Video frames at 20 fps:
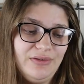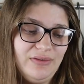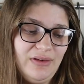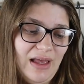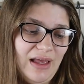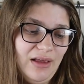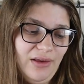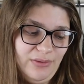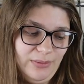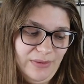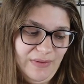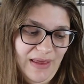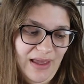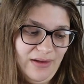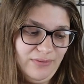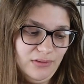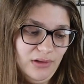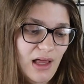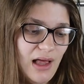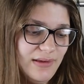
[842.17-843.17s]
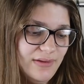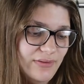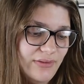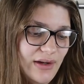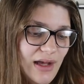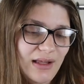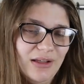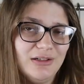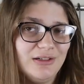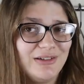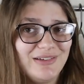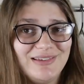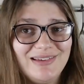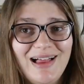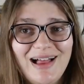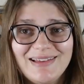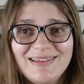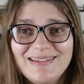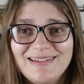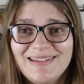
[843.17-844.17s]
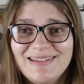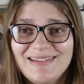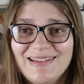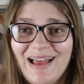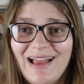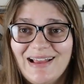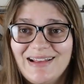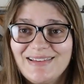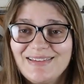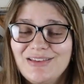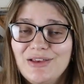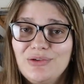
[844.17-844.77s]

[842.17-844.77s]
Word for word: styles where they have lots of colors, lots of designs,